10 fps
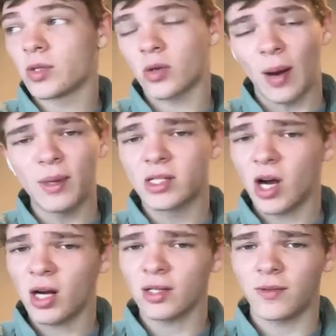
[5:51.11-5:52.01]
So I'd be
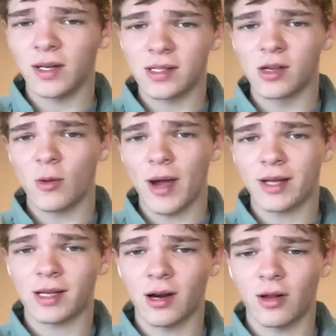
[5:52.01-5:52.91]
shocked if he doesn't go
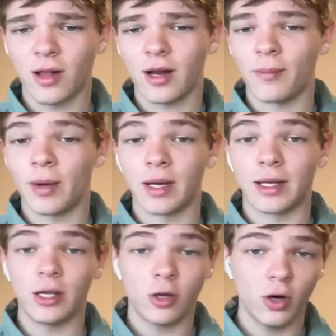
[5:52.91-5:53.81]
back to Carolina, but
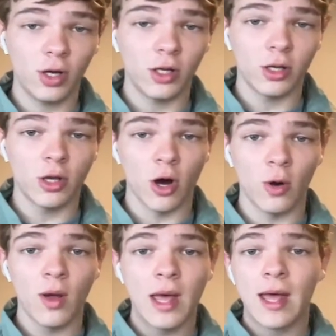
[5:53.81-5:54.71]
he could go.